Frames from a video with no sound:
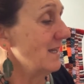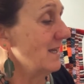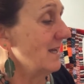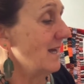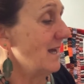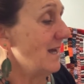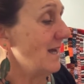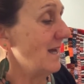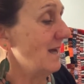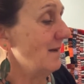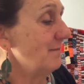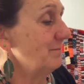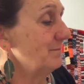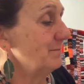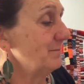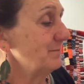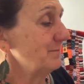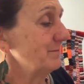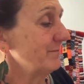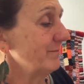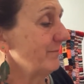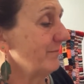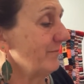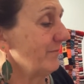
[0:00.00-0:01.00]
And
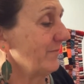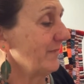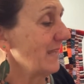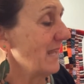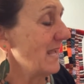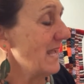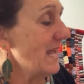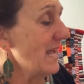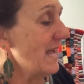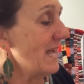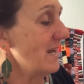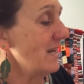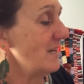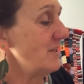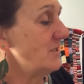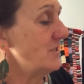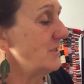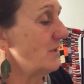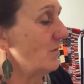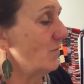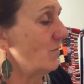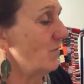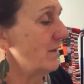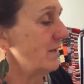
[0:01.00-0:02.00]
I
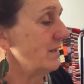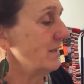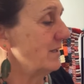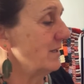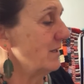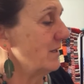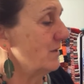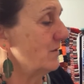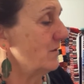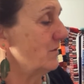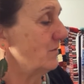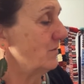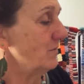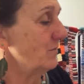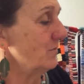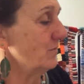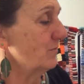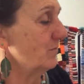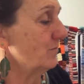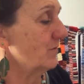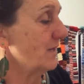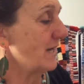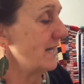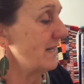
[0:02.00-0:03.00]
don't want to go
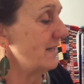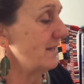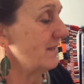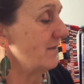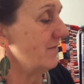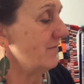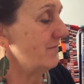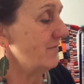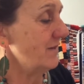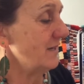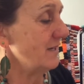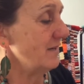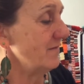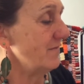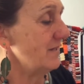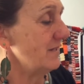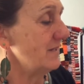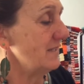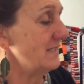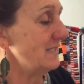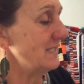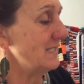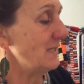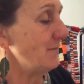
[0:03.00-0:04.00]
right at the very,
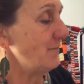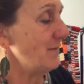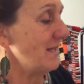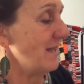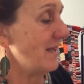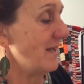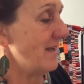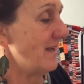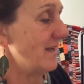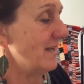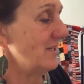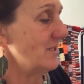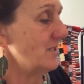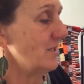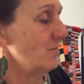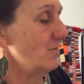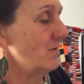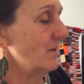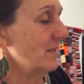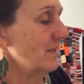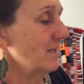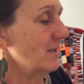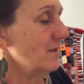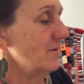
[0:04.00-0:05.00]
very tippy edge. I
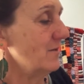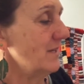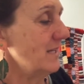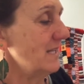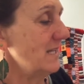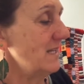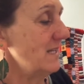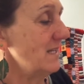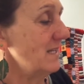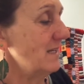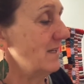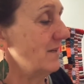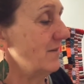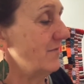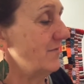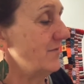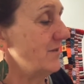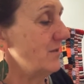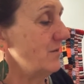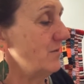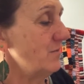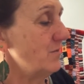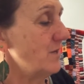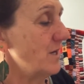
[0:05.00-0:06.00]
want to go in a
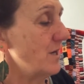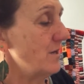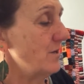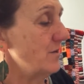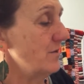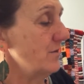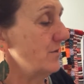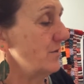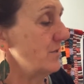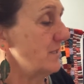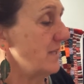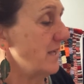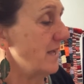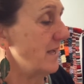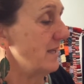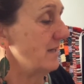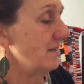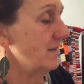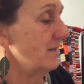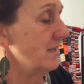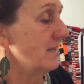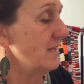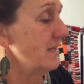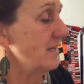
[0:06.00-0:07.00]
few rows
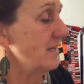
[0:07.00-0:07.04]
and